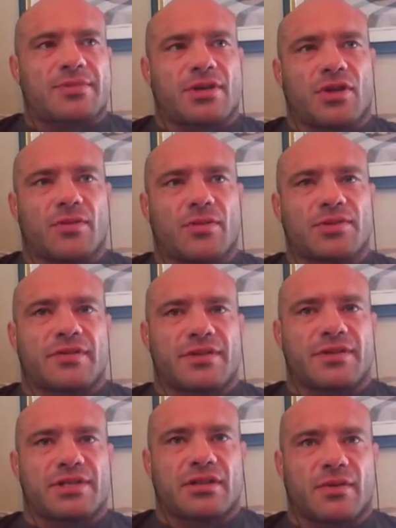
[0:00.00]
in almost every
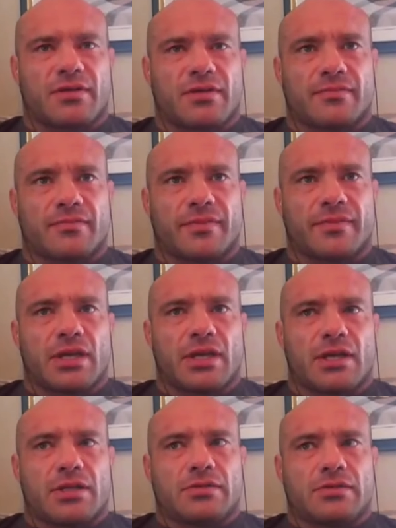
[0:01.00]
single one of them,
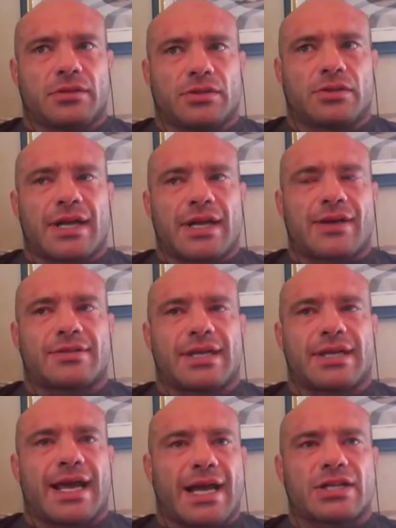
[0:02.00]
you learn how to
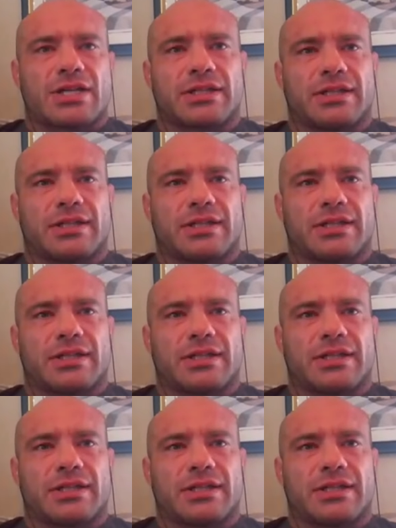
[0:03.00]
actually